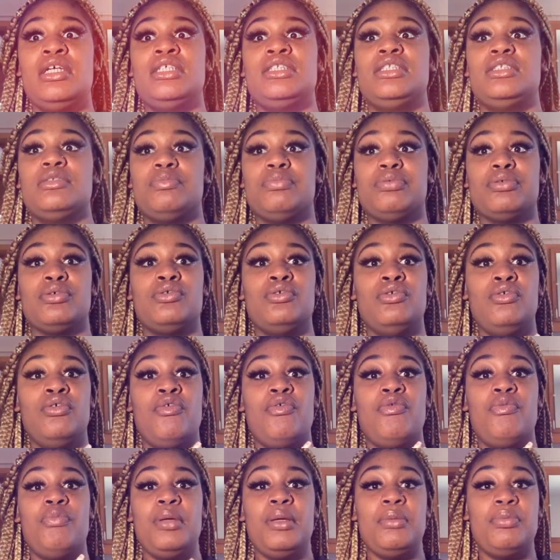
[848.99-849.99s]
to
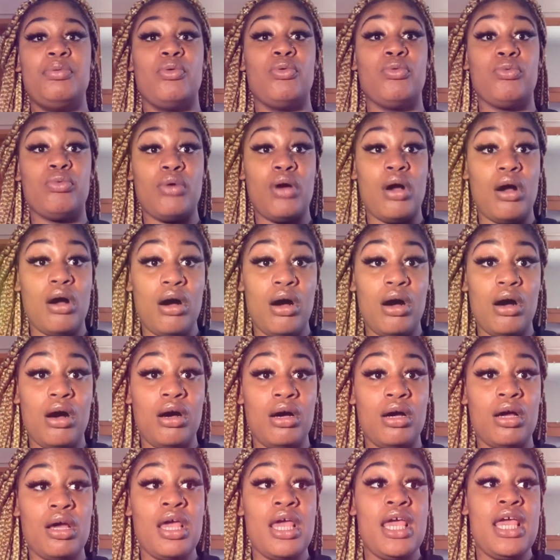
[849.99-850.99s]
prove people
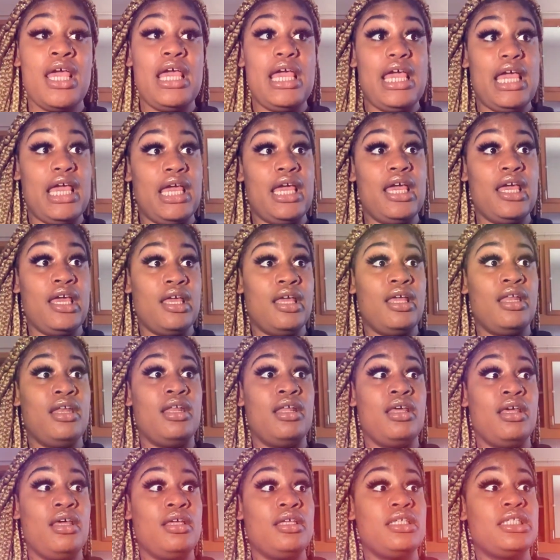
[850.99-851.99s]
wrong, and
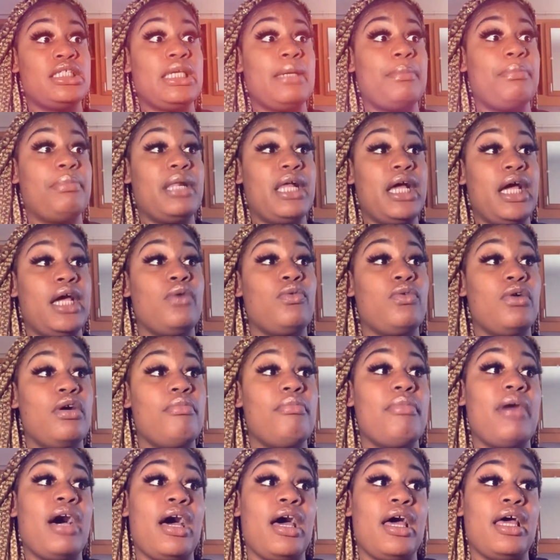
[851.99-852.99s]
to play with
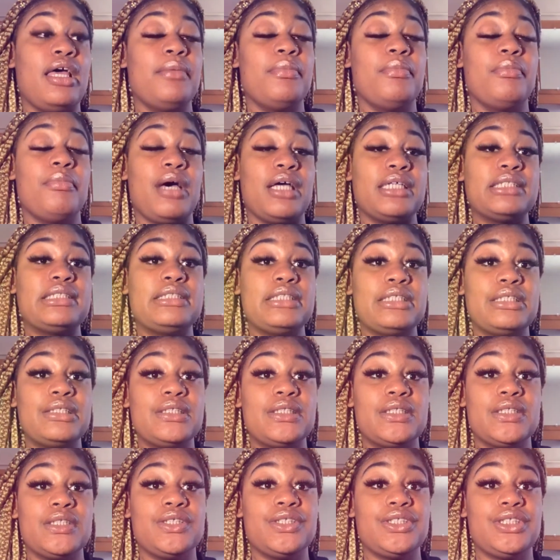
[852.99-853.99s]
my
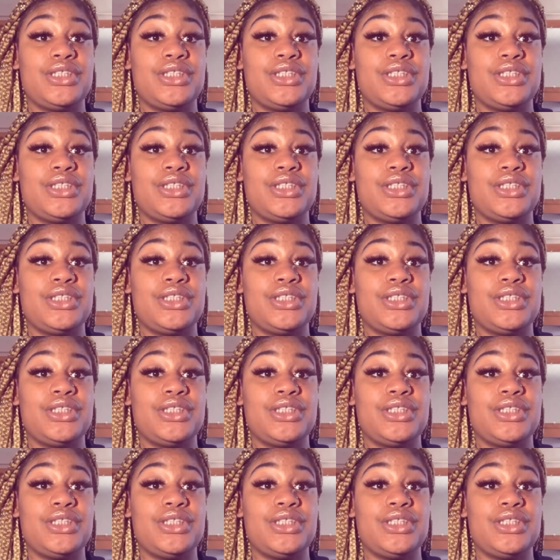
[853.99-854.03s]
sister.